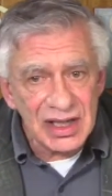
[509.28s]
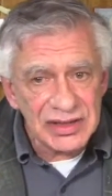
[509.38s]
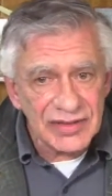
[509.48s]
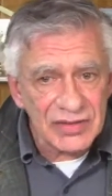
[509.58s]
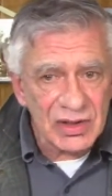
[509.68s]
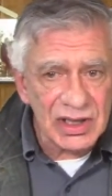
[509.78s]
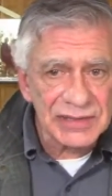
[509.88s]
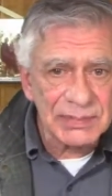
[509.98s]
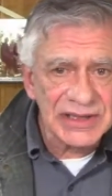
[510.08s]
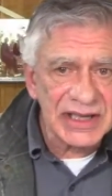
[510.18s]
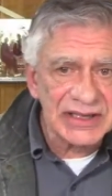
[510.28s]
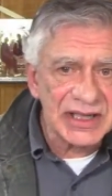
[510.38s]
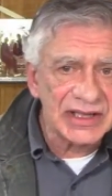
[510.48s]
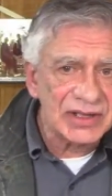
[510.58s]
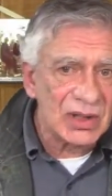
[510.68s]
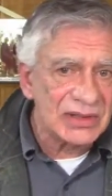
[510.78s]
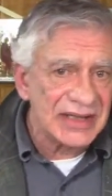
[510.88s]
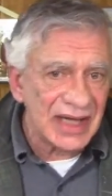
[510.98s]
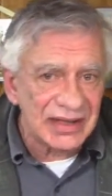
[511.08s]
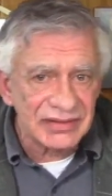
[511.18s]
He is, of course, predicting his
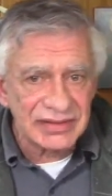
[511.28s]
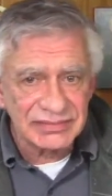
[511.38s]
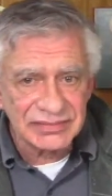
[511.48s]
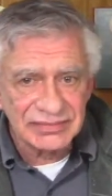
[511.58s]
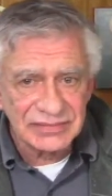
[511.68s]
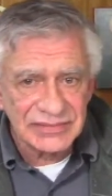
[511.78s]
own death,